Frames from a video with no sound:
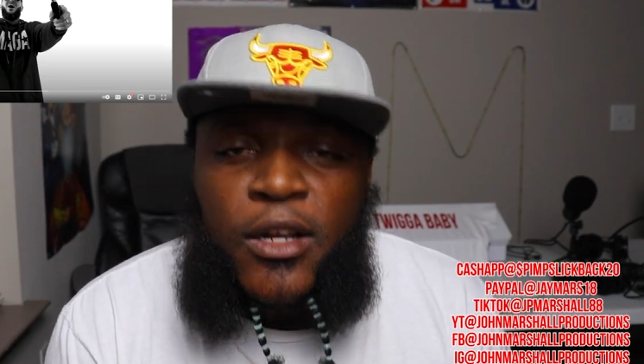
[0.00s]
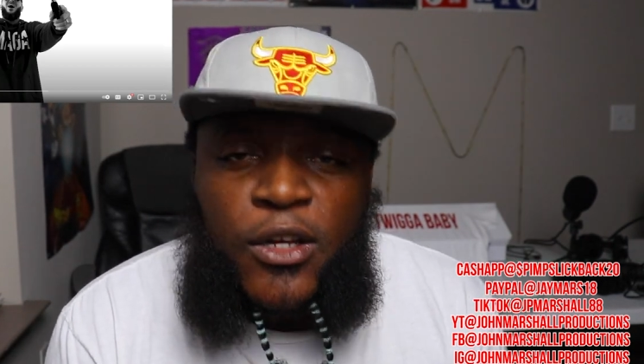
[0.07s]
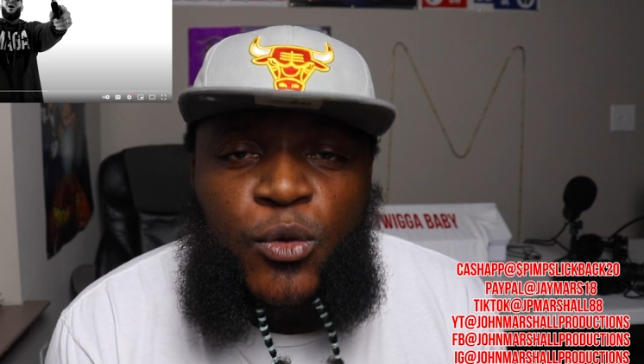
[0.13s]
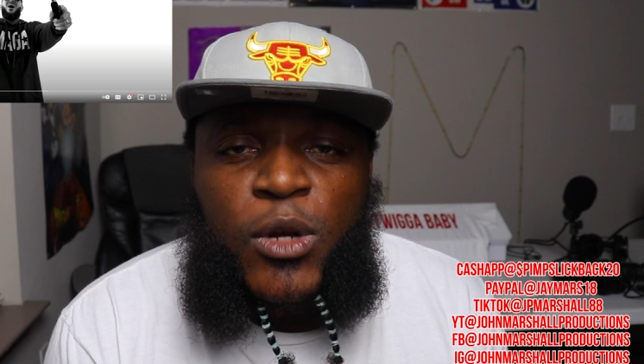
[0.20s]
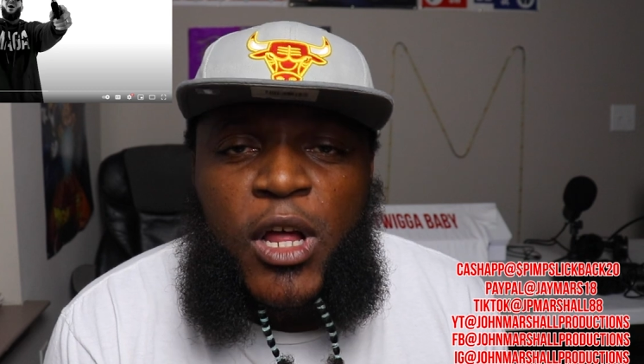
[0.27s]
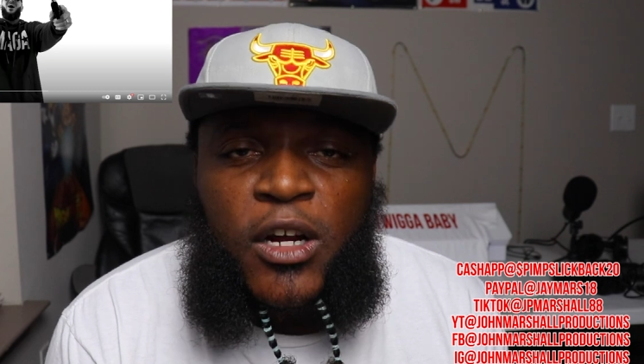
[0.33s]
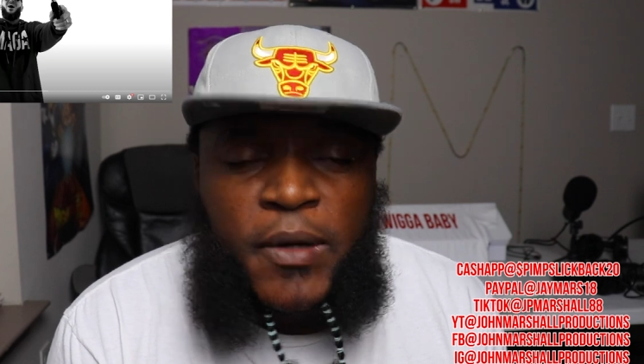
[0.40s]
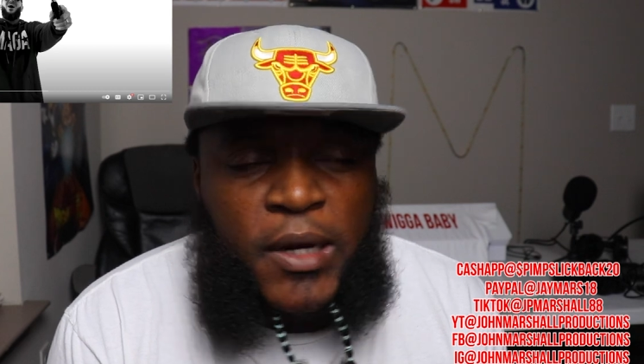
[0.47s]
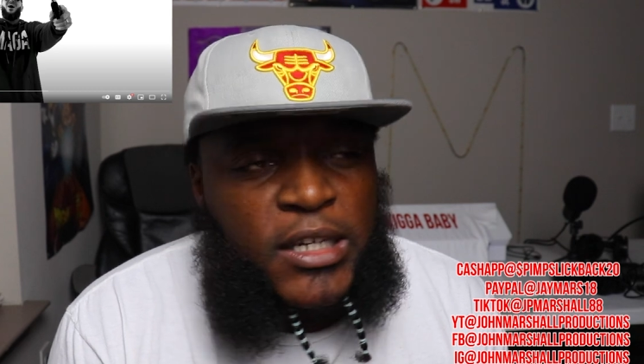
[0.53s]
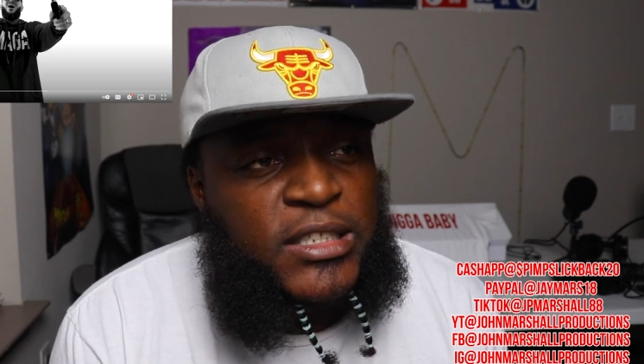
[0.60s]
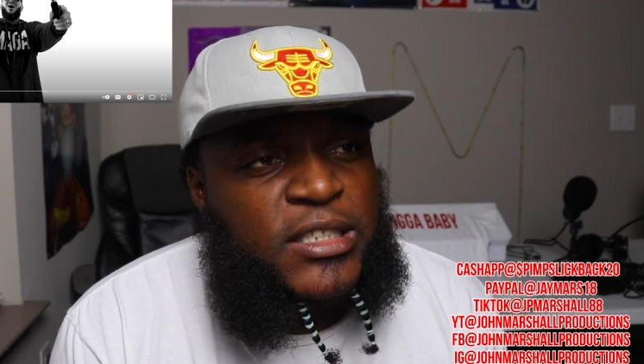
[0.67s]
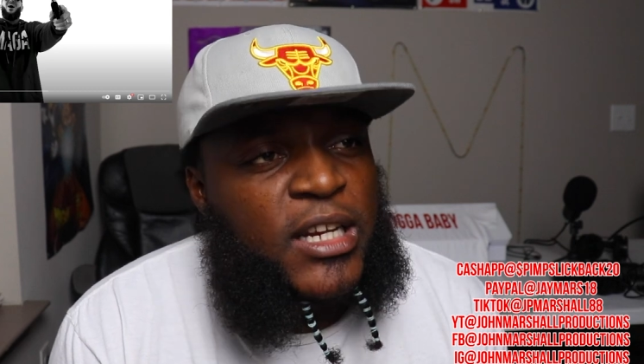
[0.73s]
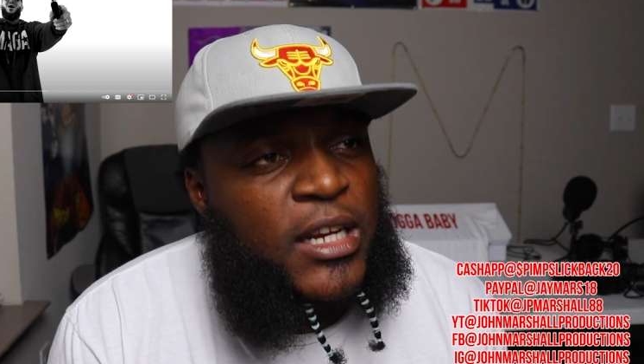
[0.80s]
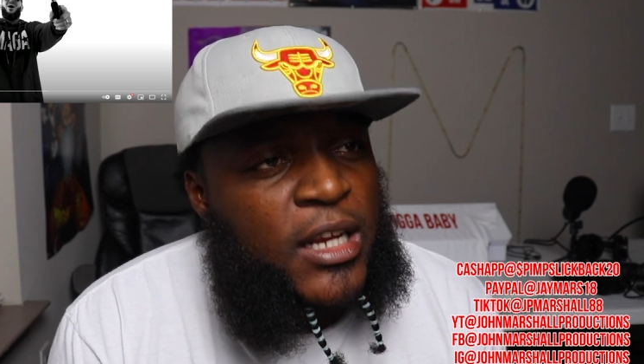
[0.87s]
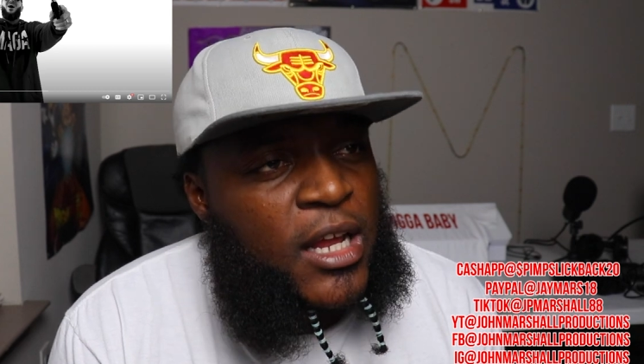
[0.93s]
Do not
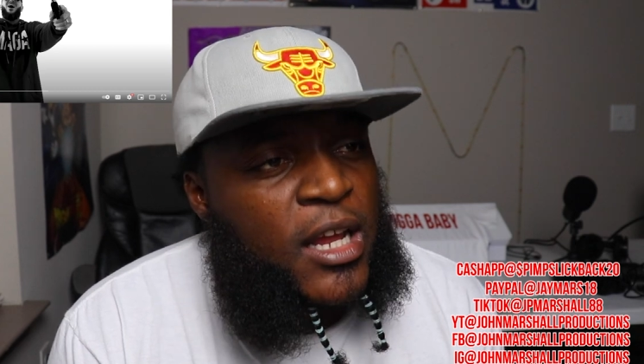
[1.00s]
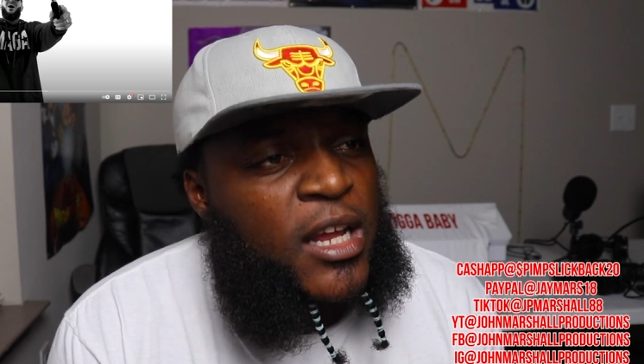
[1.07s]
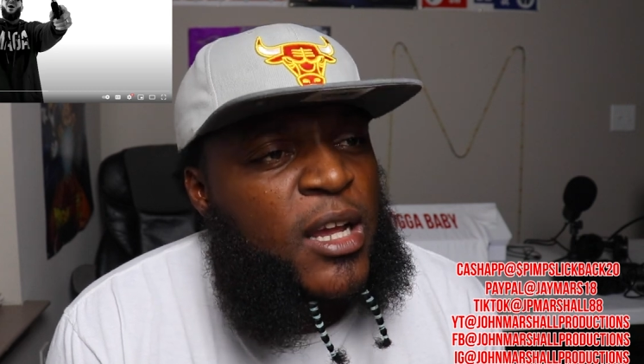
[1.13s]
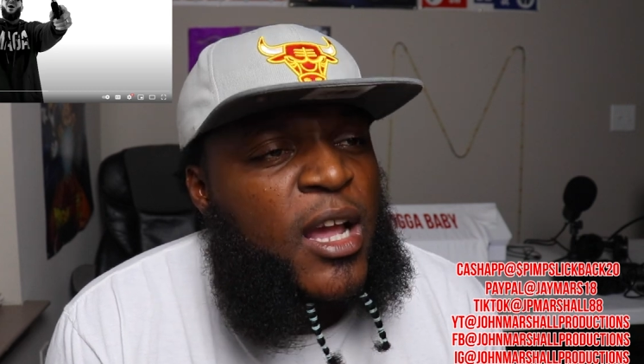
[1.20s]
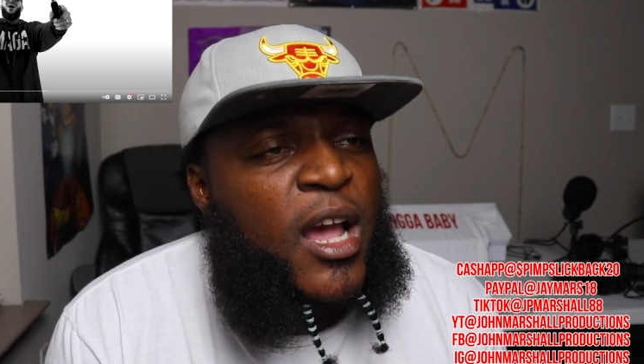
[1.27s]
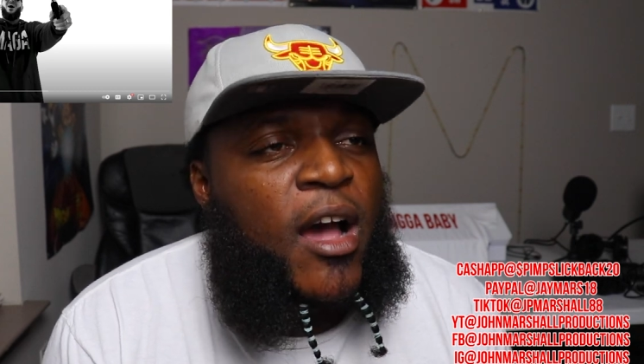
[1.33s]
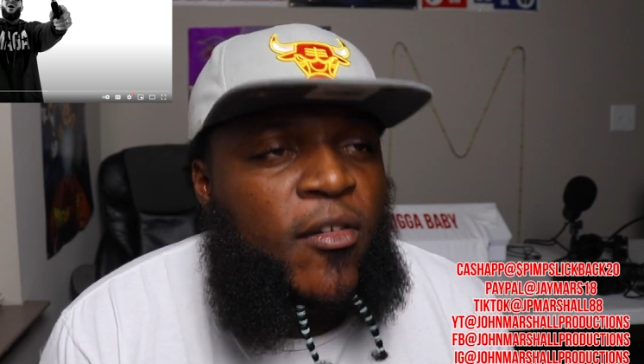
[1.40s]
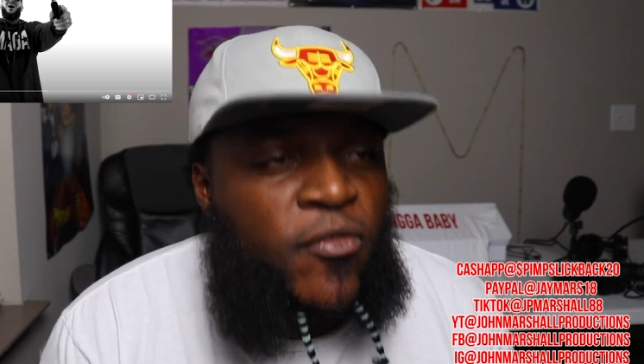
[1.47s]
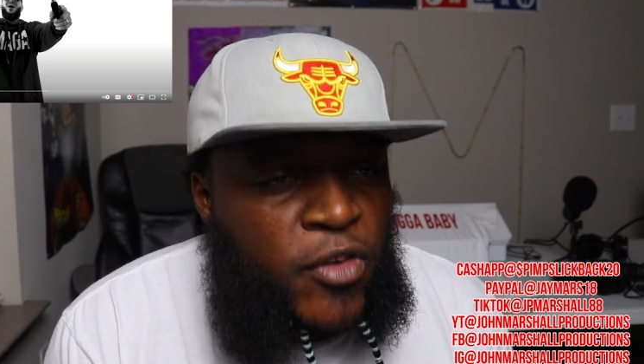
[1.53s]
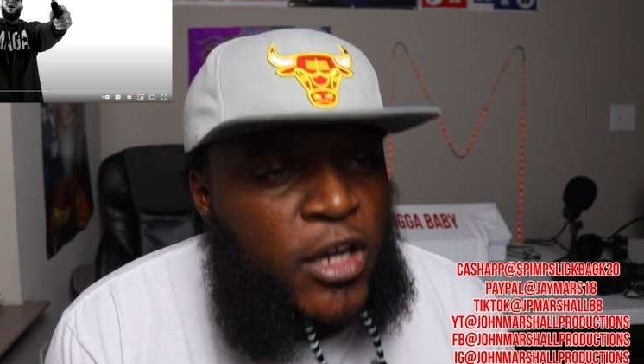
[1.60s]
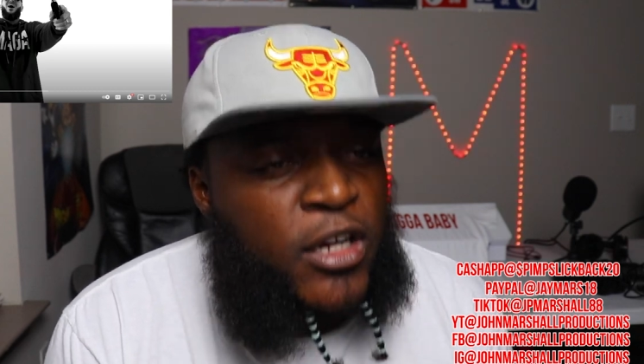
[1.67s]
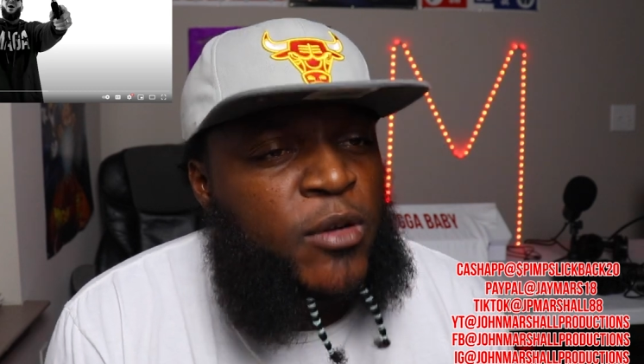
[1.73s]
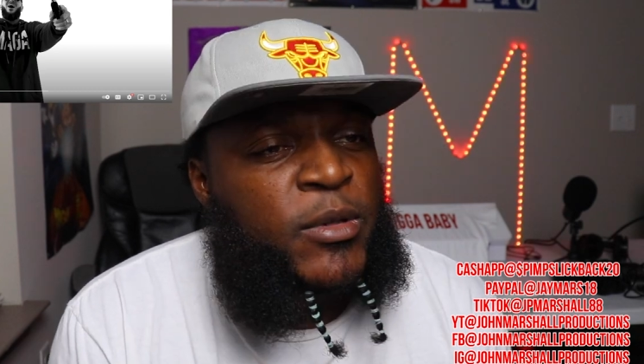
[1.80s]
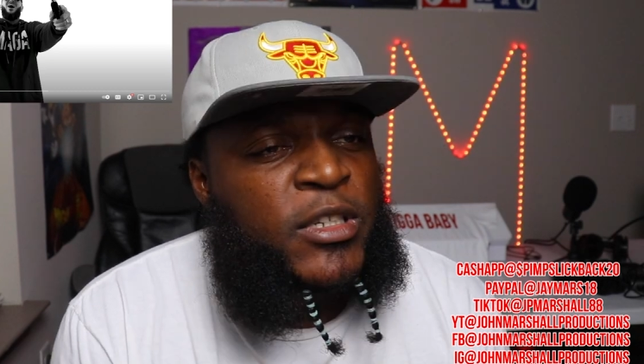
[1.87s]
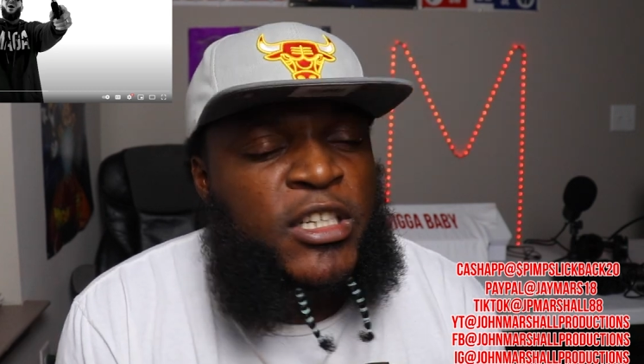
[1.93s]
cross that line. I'm
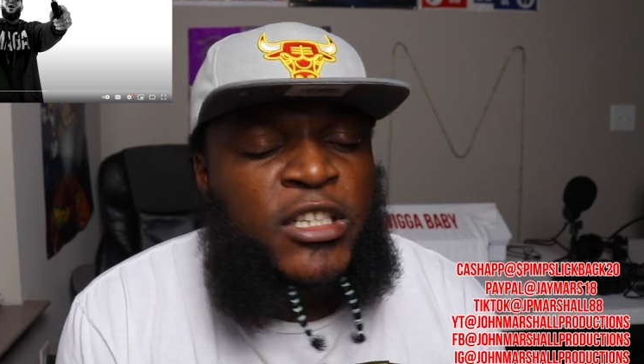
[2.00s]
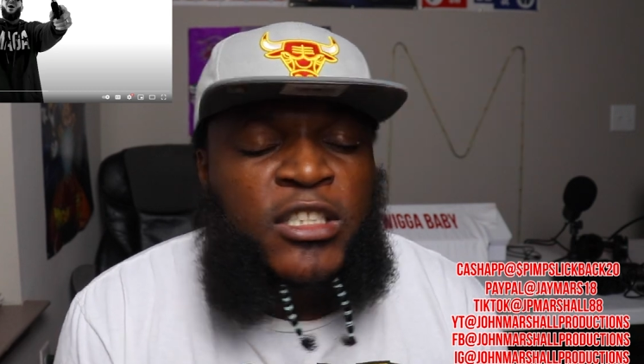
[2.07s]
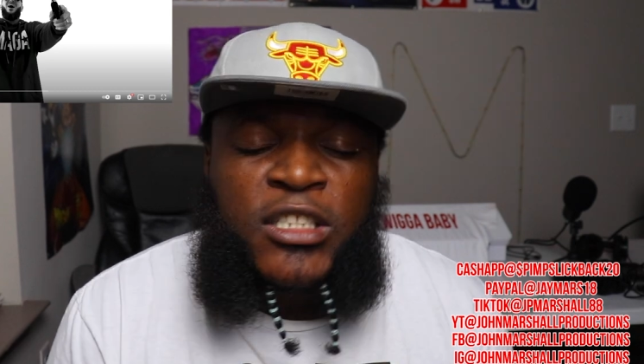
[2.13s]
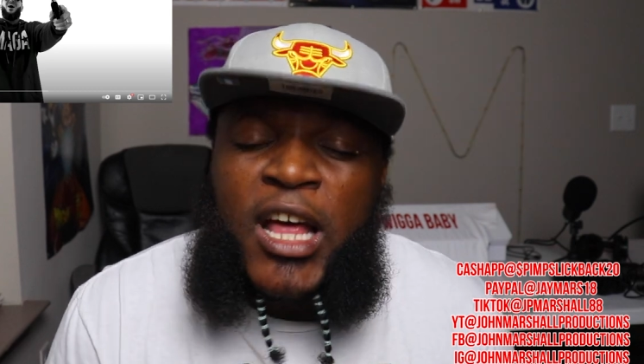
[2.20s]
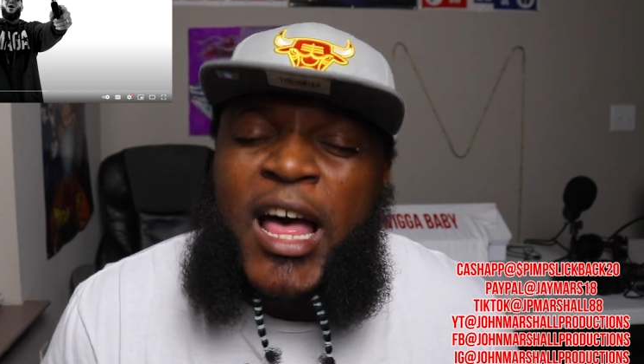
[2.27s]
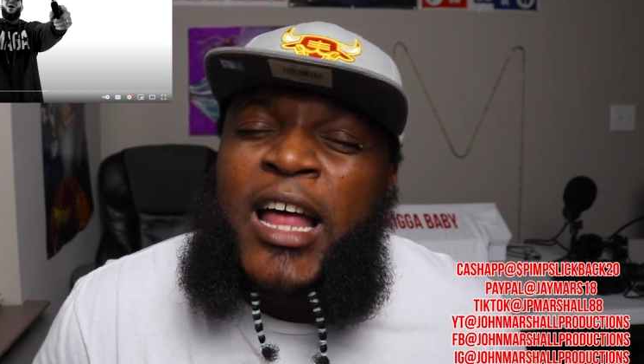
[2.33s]
fucking with this song.